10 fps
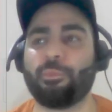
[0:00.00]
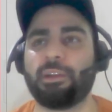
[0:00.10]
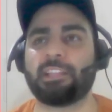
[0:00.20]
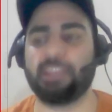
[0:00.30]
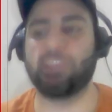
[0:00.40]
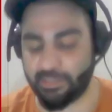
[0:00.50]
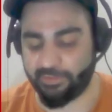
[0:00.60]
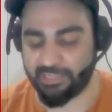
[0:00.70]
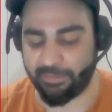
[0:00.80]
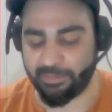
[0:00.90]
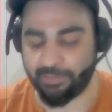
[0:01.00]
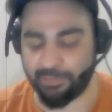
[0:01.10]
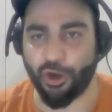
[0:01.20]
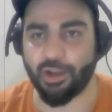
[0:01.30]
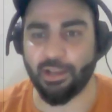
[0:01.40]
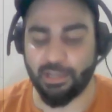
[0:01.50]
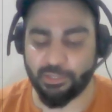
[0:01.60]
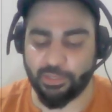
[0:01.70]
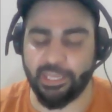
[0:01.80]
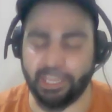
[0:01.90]
Let's suppose if it is an image of dog, so
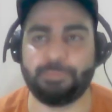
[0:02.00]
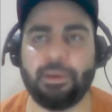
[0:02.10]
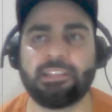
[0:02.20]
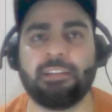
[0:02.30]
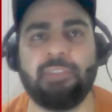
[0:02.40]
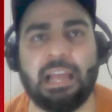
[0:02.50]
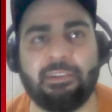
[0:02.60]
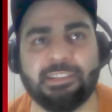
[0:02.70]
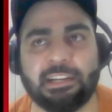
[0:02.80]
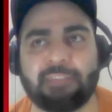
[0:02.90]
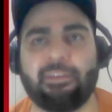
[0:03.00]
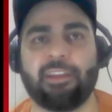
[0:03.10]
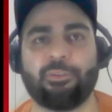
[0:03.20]
each pixel will have a certain value.